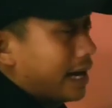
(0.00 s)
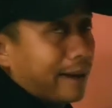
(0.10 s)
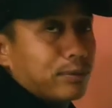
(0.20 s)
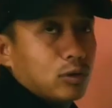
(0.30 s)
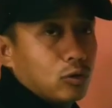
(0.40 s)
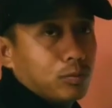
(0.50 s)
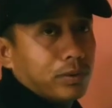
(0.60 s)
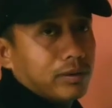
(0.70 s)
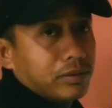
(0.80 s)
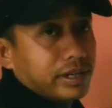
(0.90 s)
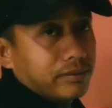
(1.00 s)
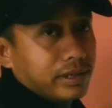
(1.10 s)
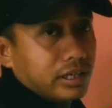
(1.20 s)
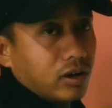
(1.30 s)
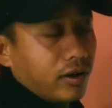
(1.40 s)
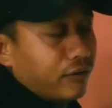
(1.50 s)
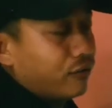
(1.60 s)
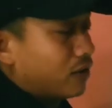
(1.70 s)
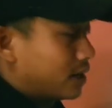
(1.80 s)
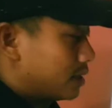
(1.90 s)
absolute permittivity of
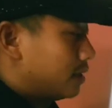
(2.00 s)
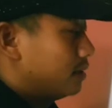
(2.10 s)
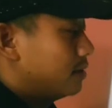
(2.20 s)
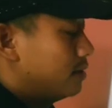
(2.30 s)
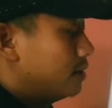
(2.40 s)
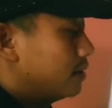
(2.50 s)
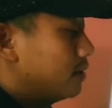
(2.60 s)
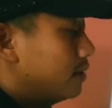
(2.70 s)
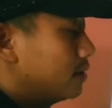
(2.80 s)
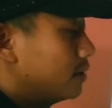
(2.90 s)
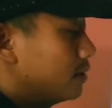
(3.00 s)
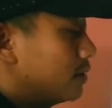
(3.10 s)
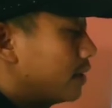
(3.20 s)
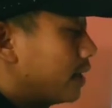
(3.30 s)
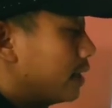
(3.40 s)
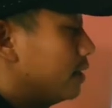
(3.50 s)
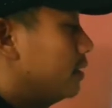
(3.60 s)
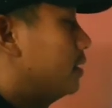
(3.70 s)
water. Right?